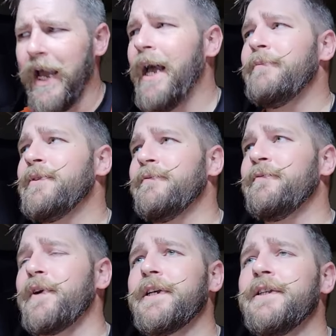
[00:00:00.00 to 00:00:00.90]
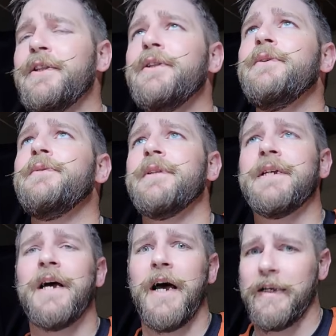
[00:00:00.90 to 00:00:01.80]
Absolutely
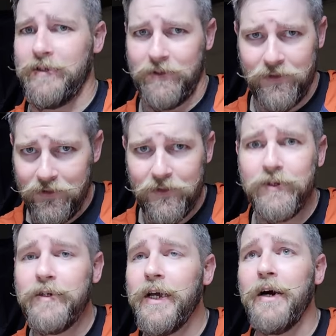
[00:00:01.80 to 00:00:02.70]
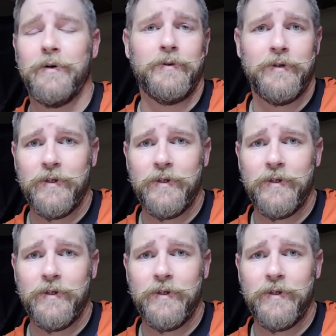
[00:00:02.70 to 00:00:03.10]
not. No.